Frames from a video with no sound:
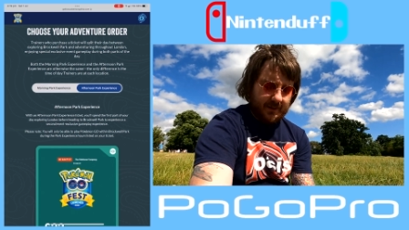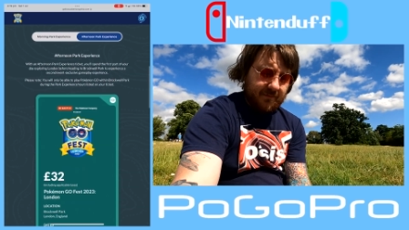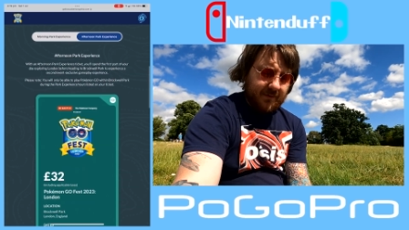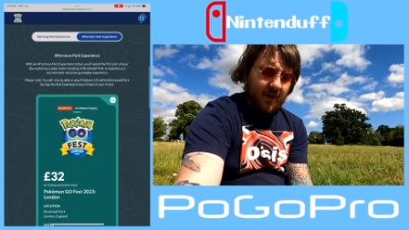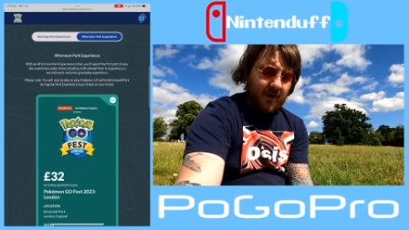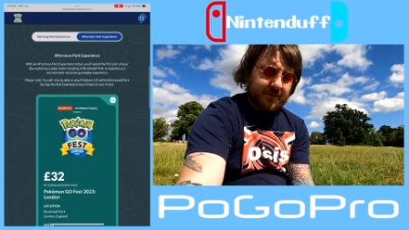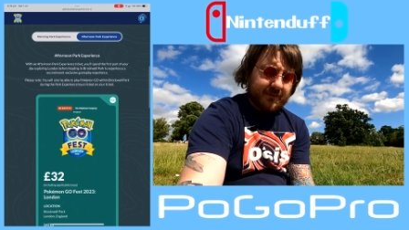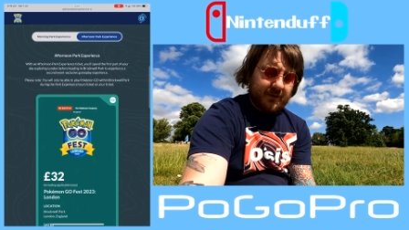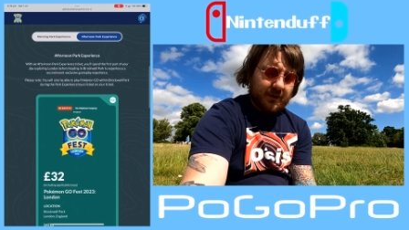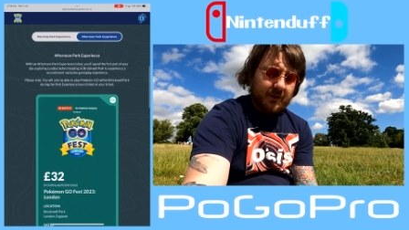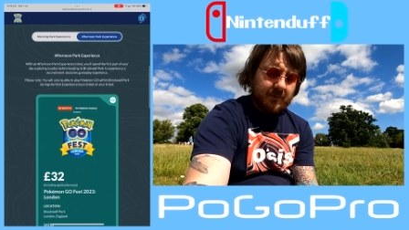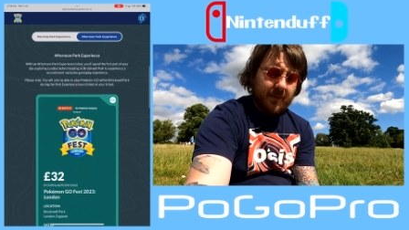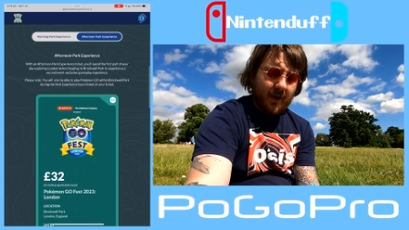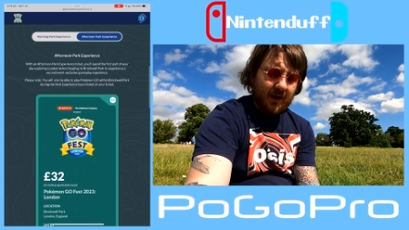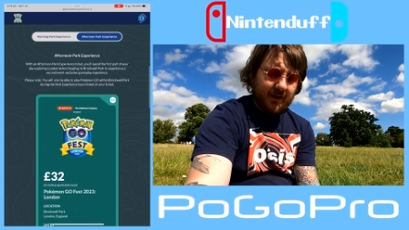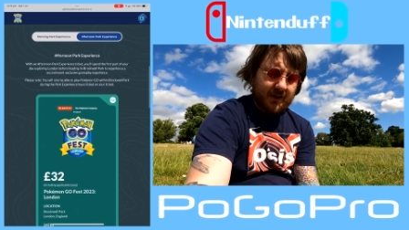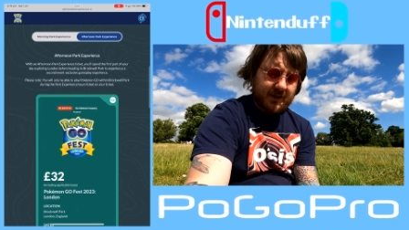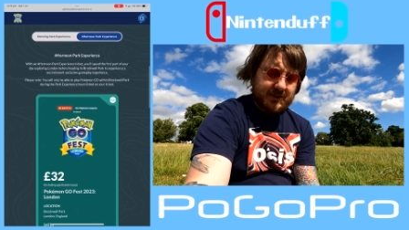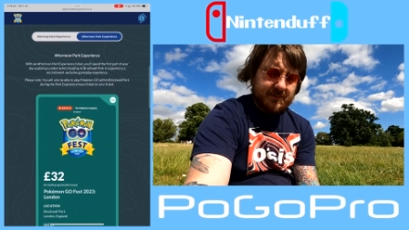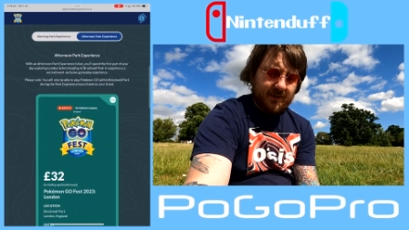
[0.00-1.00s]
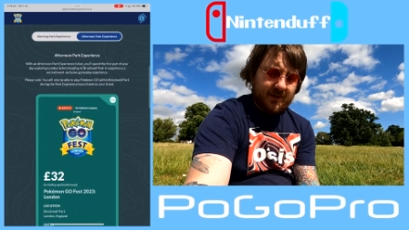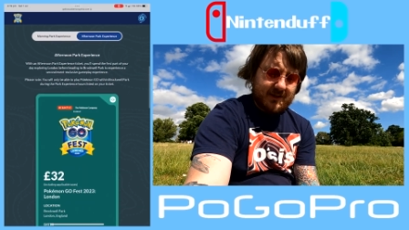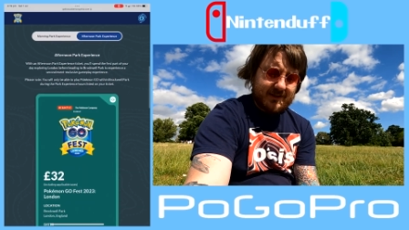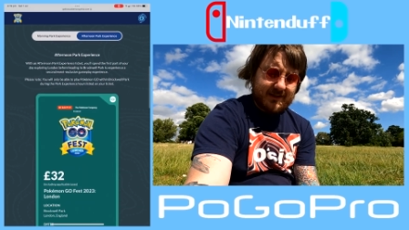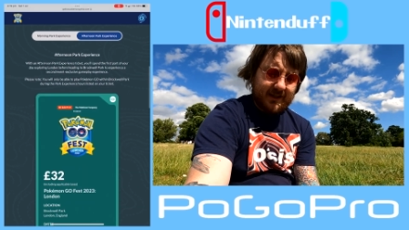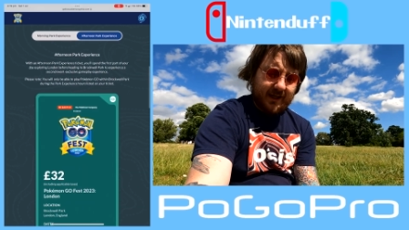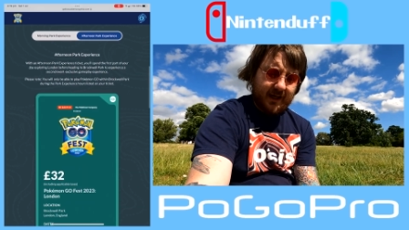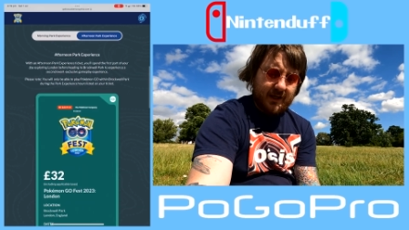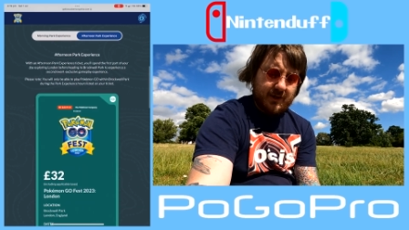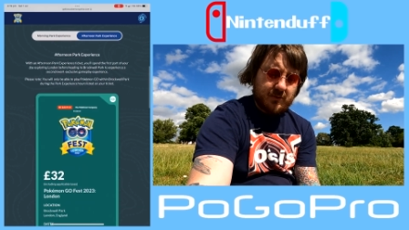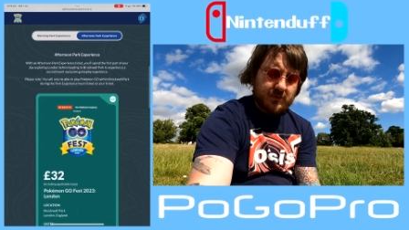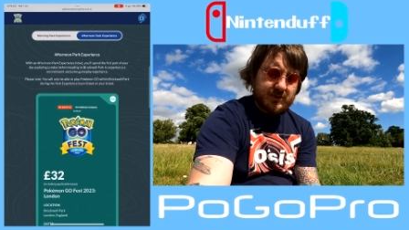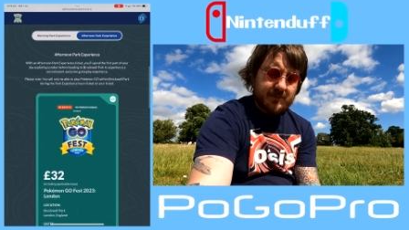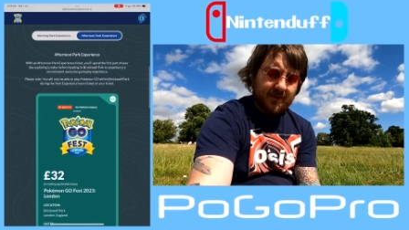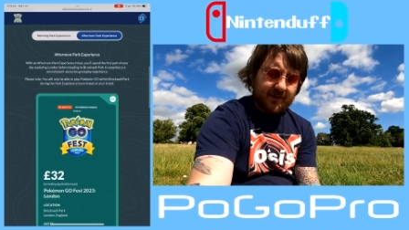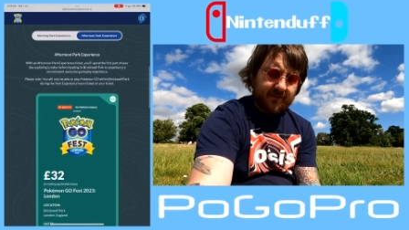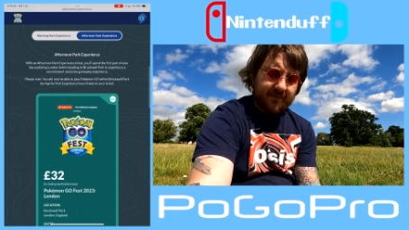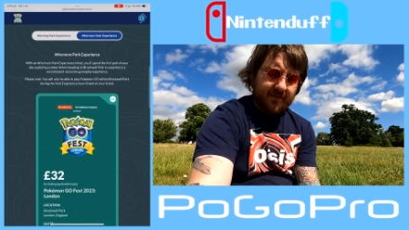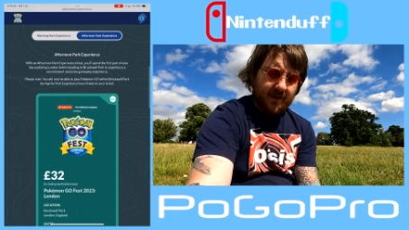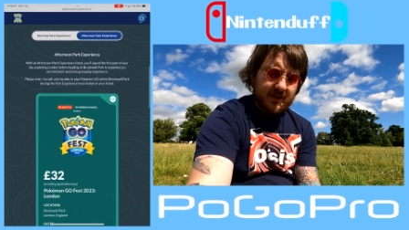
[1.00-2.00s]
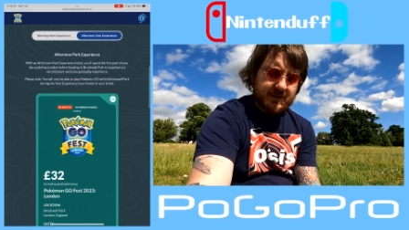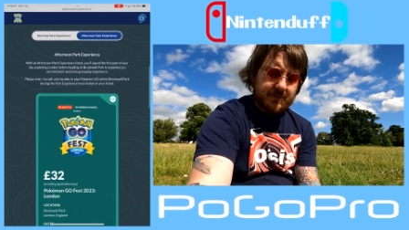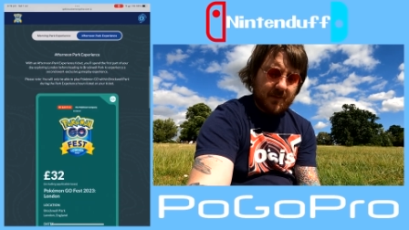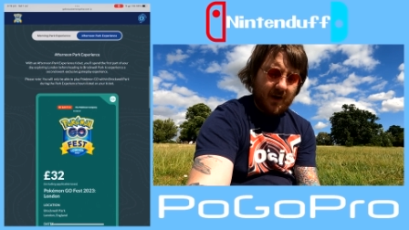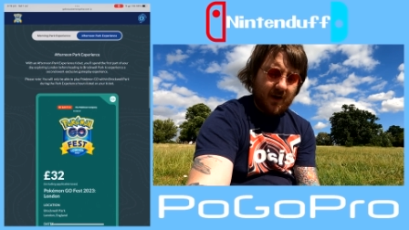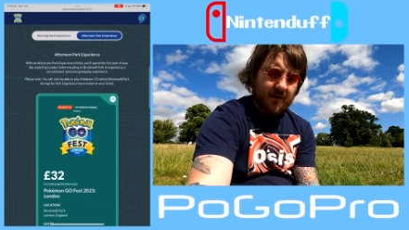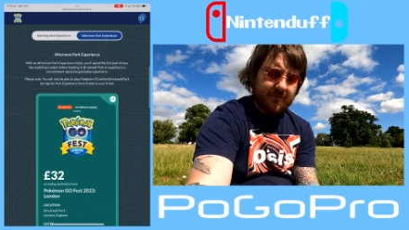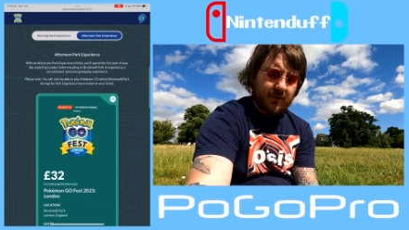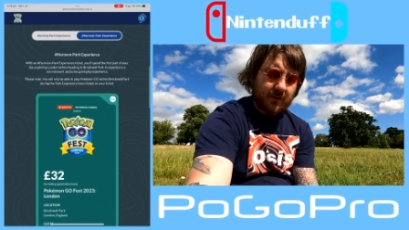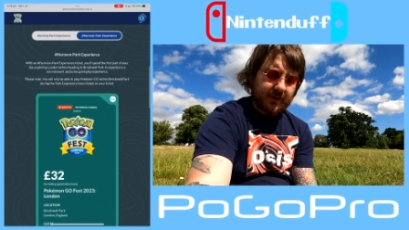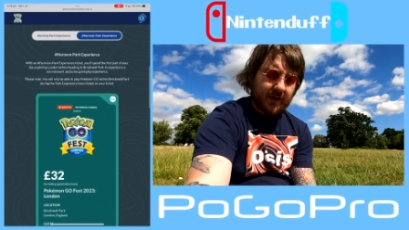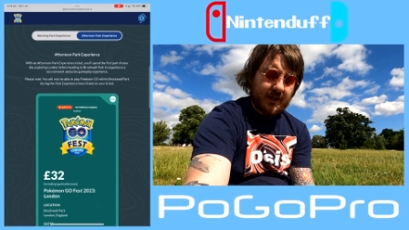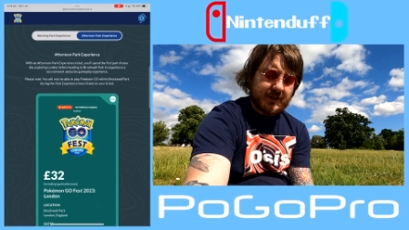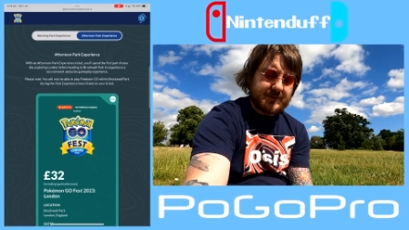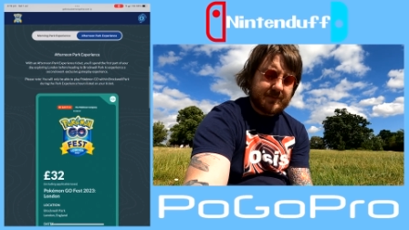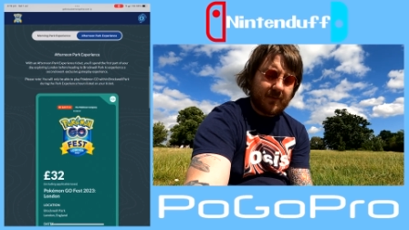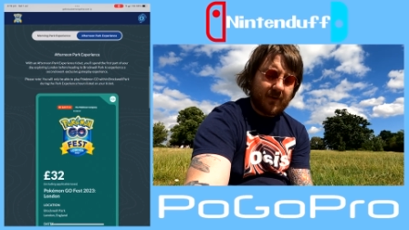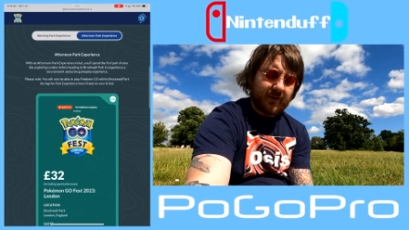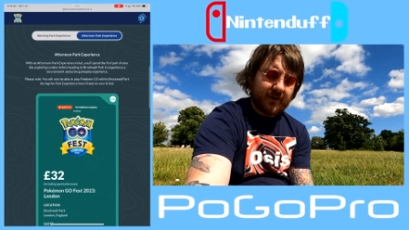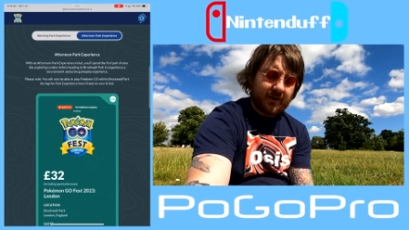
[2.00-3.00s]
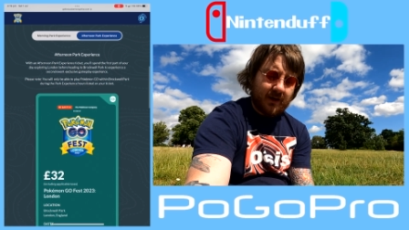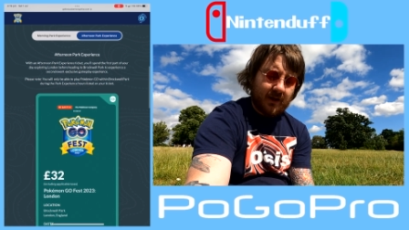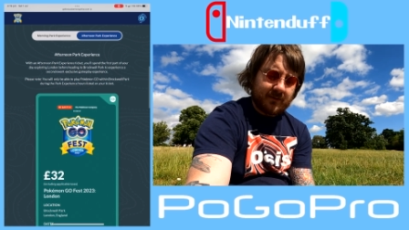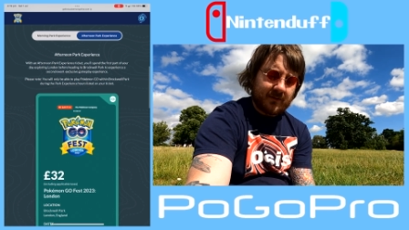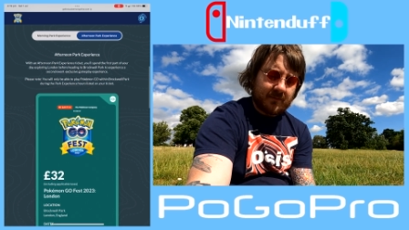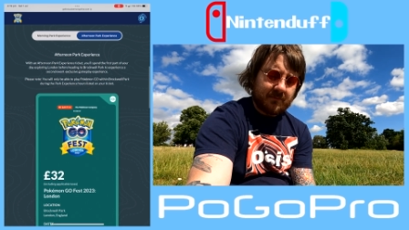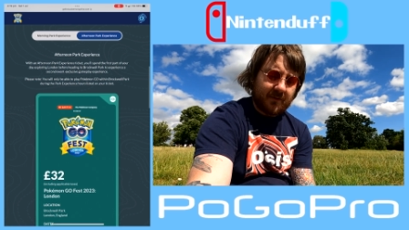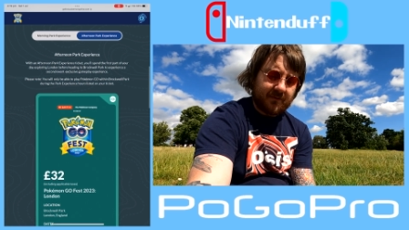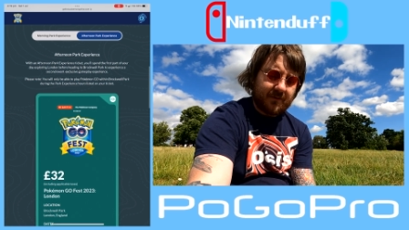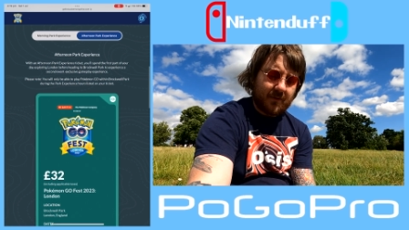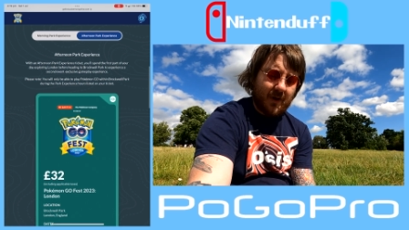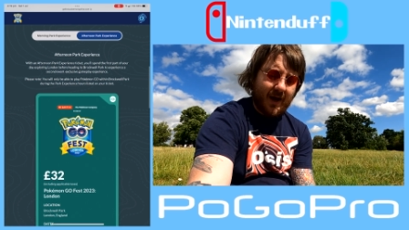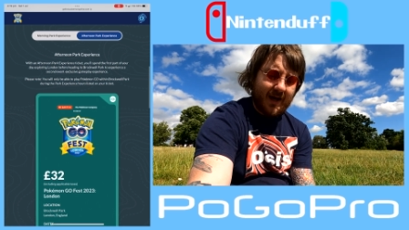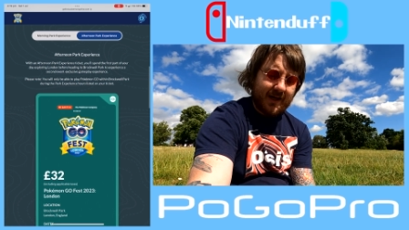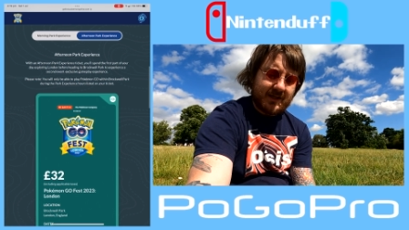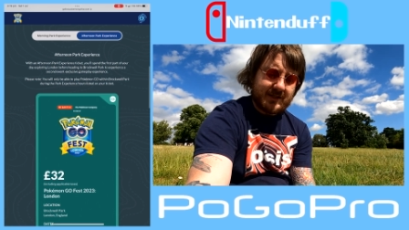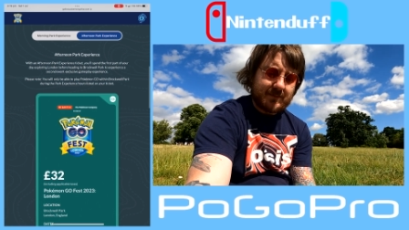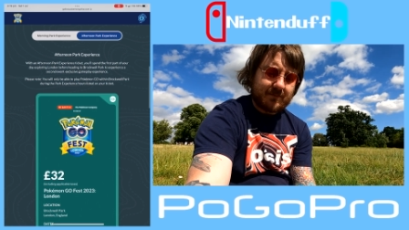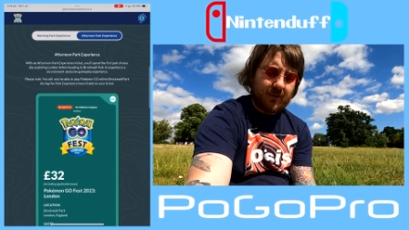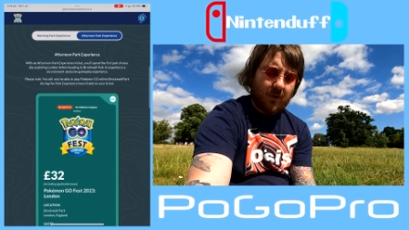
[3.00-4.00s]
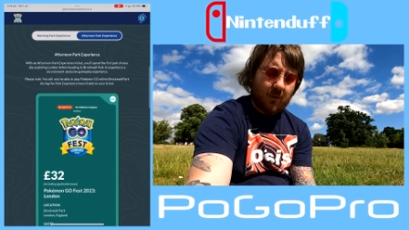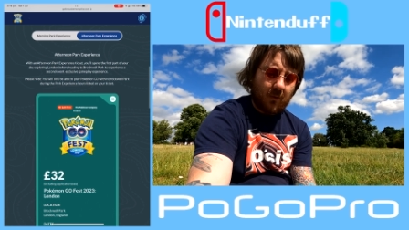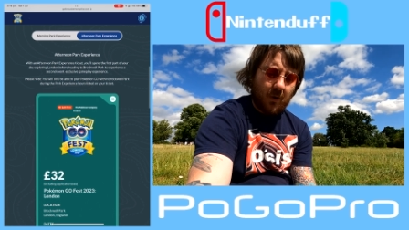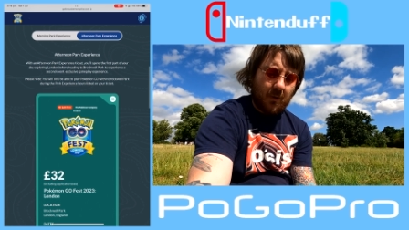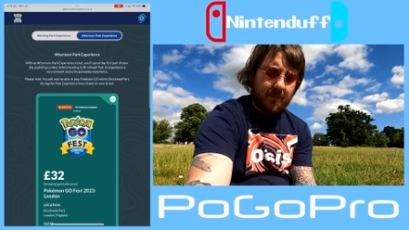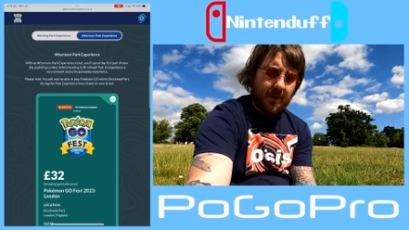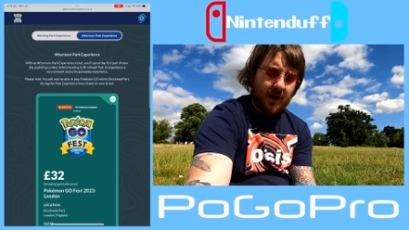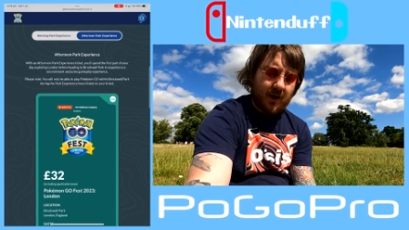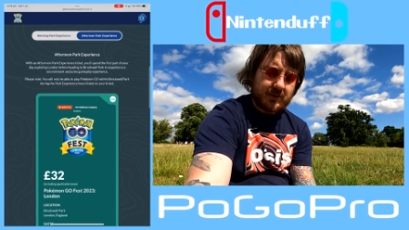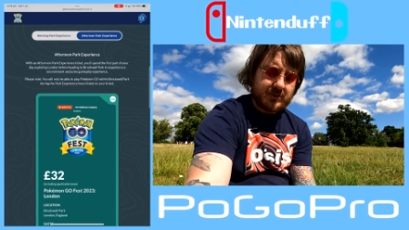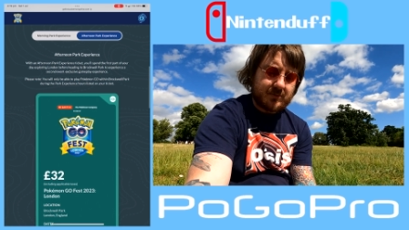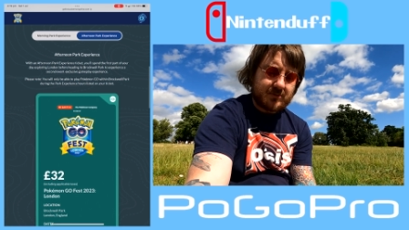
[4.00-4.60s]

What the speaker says: With an afternoon park experience ticket, you'll spend the first part of your day exploring London before heading to Brockwell Park